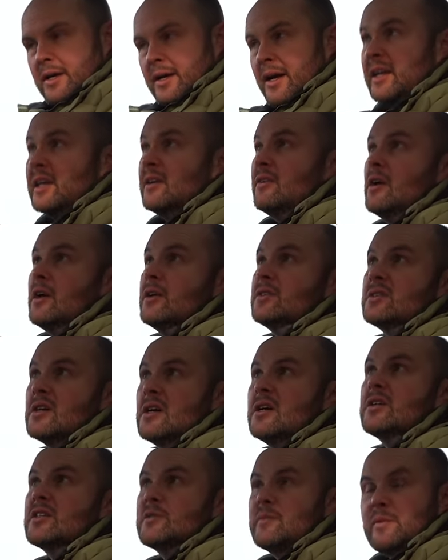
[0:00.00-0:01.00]
and you realise,
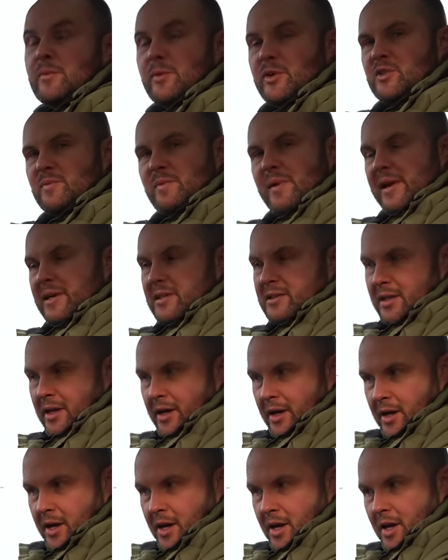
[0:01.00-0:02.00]
no, there's a bit more space
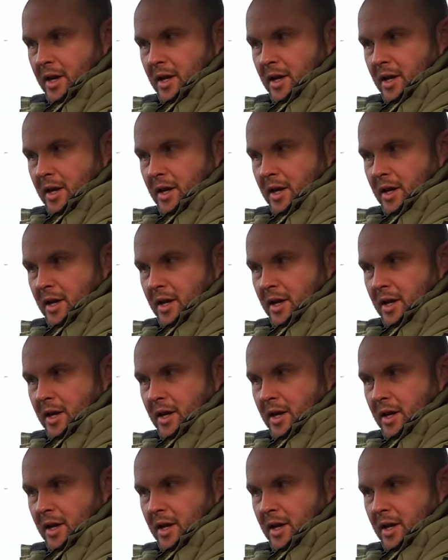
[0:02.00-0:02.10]
there,